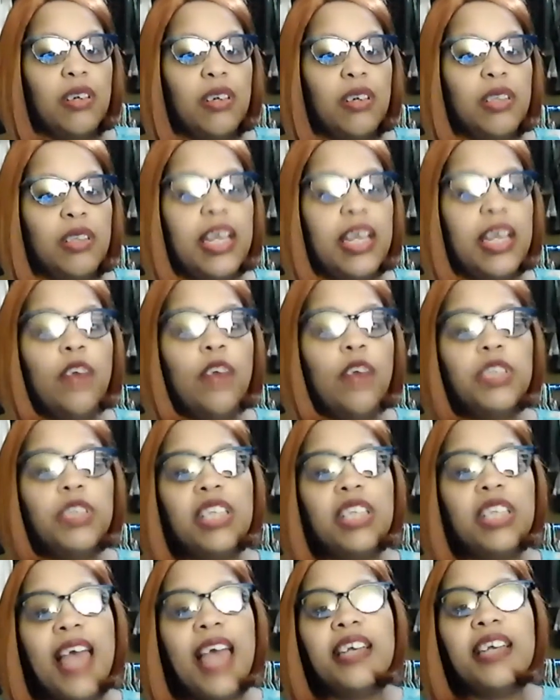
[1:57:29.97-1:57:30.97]
they don't
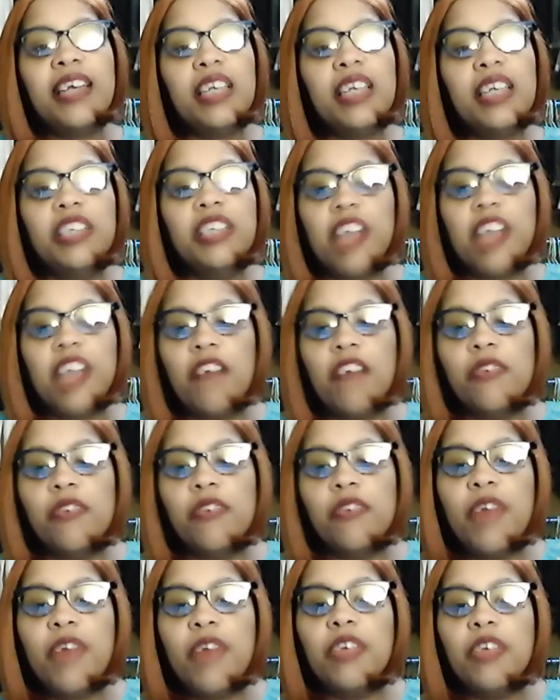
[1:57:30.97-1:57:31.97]
stay in each era
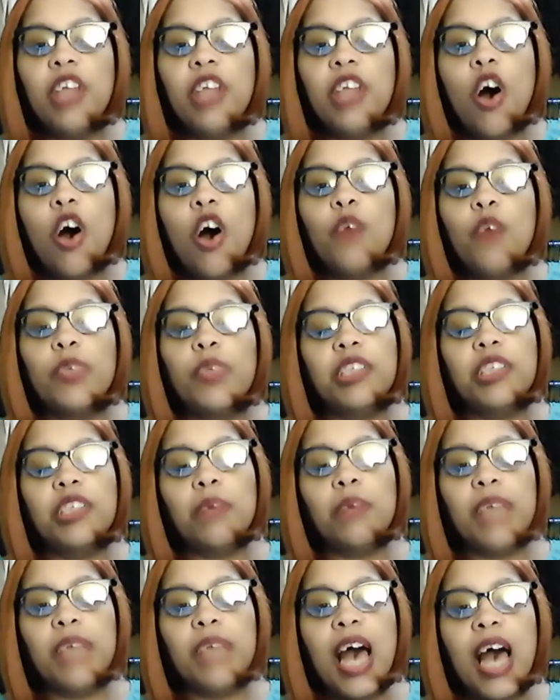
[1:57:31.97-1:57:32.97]
very long, which
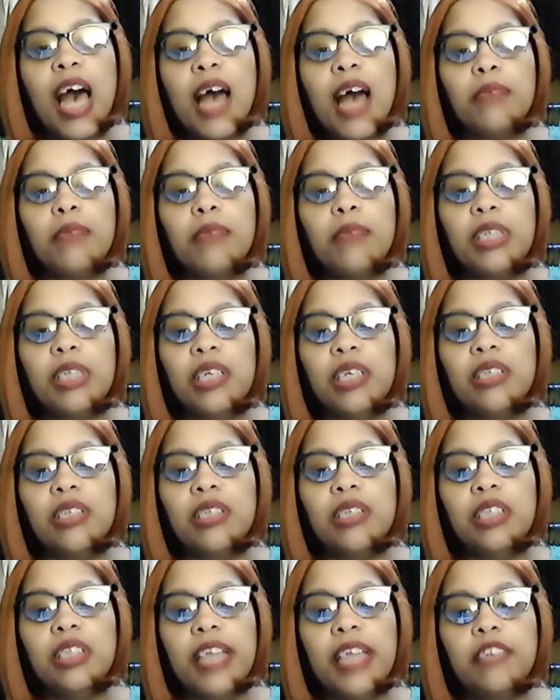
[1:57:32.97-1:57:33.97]
sometimes is a
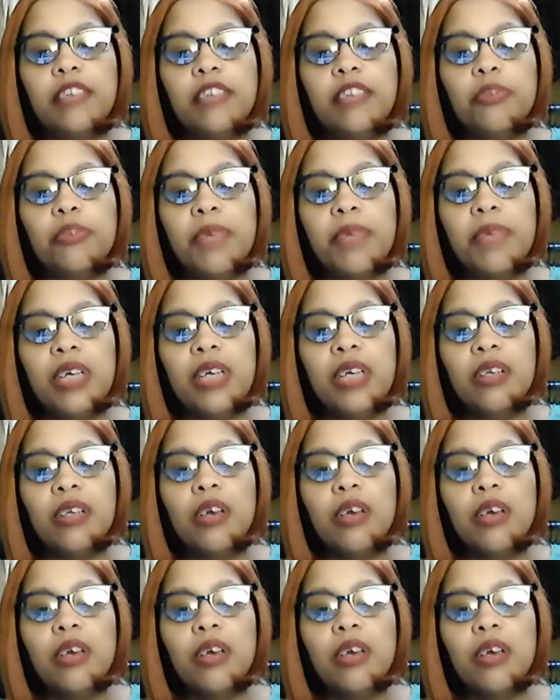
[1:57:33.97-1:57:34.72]
detriment,